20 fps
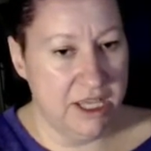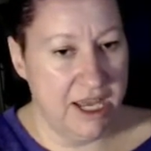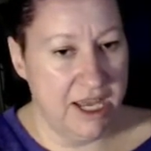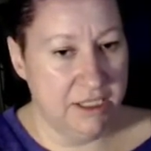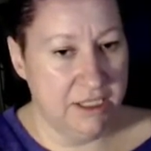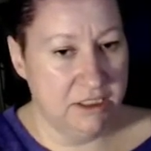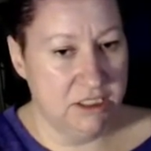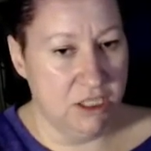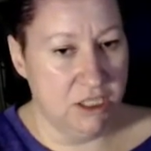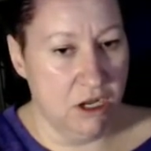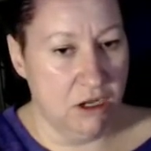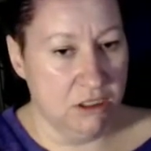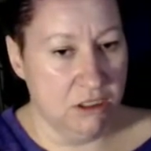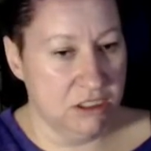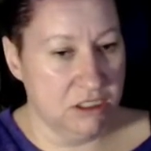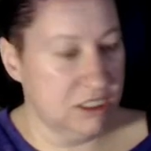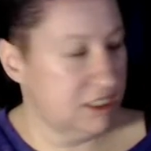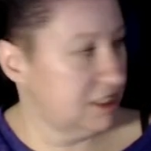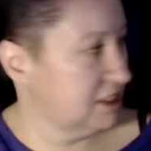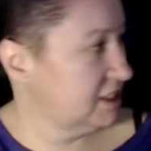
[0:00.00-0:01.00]
that
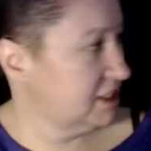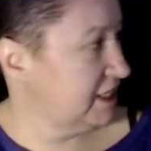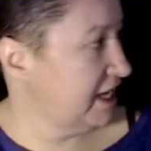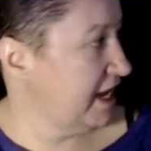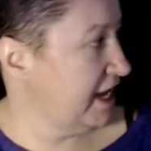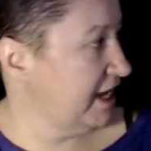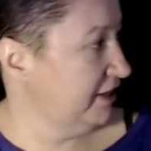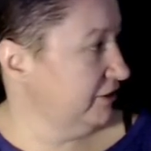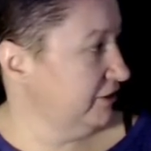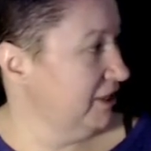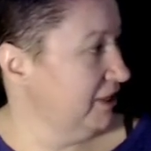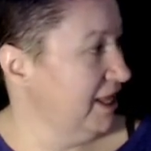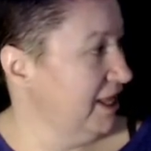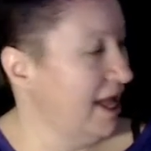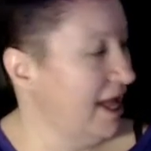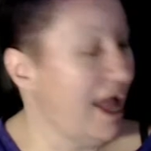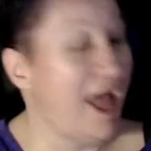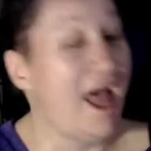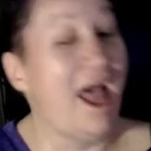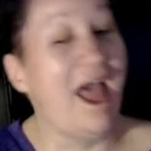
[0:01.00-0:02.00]
dog scale.
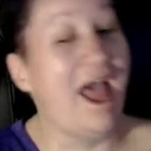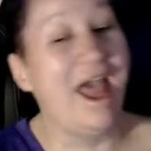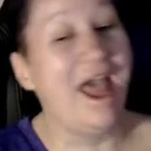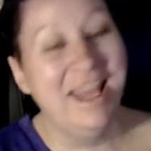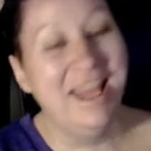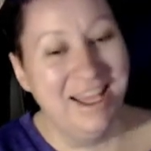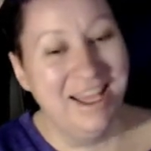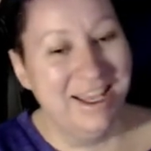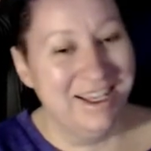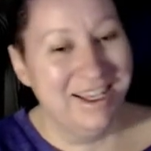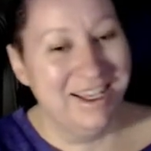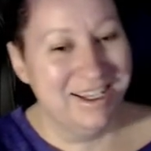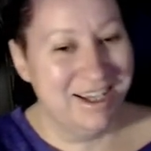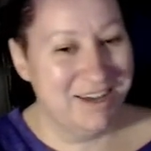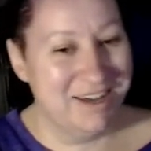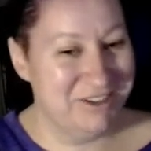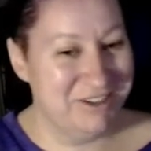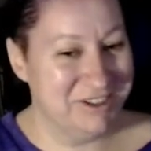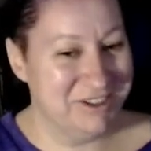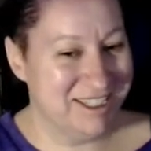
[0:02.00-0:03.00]

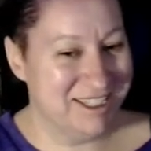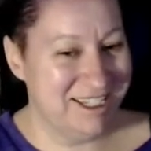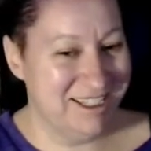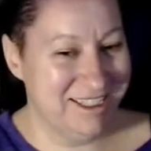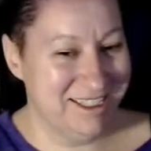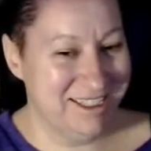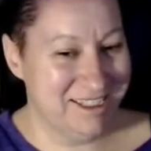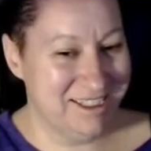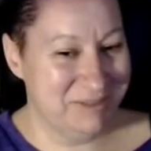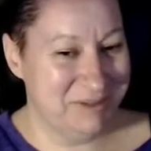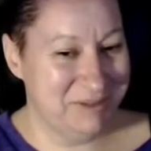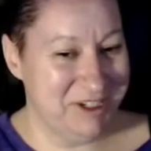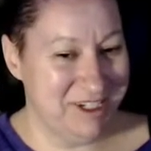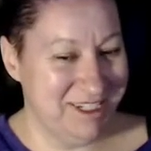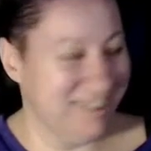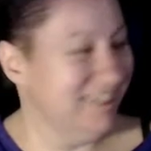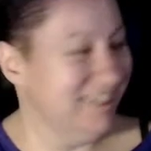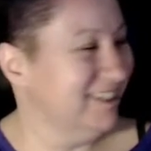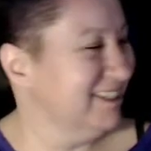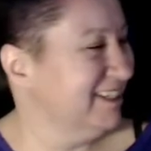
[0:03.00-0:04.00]
Have you seen this,
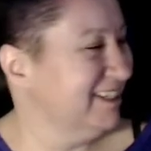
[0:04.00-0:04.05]
Pete?